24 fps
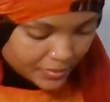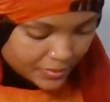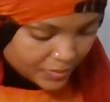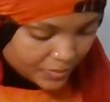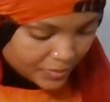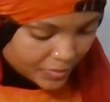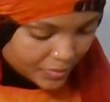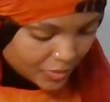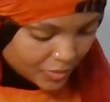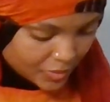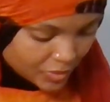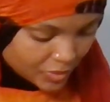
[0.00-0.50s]

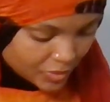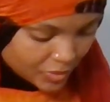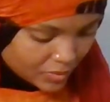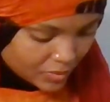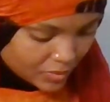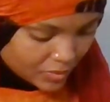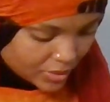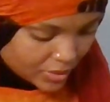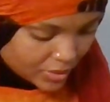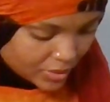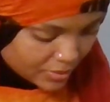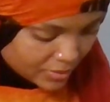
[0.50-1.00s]
So it
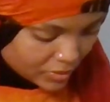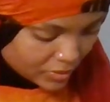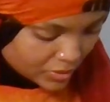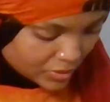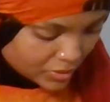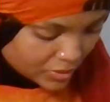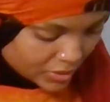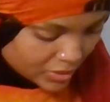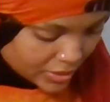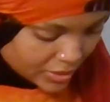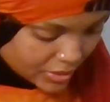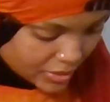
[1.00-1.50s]
is melting
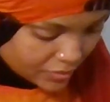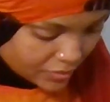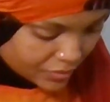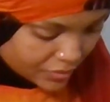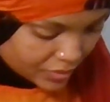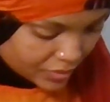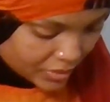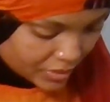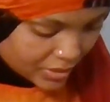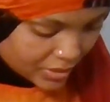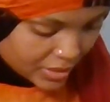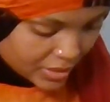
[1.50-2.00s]
down really
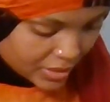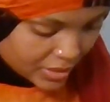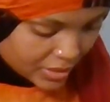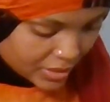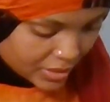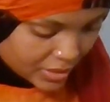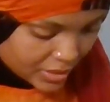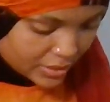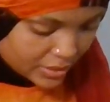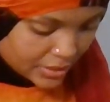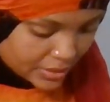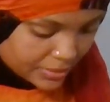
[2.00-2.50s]

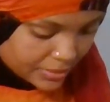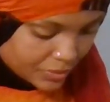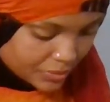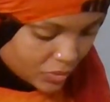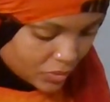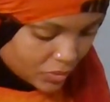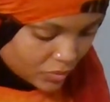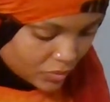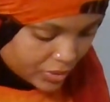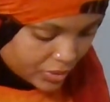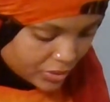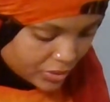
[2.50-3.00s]
nice. I'm
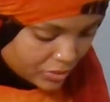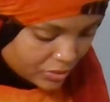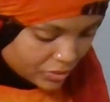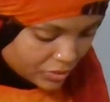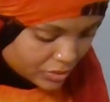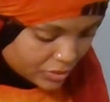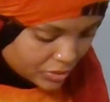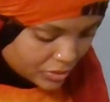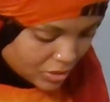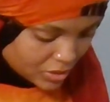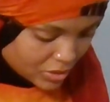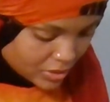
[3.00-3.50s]
going to
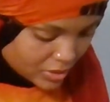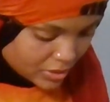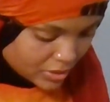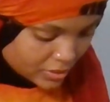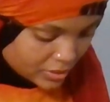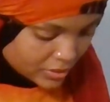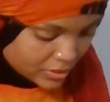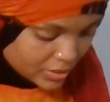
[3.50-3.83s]
start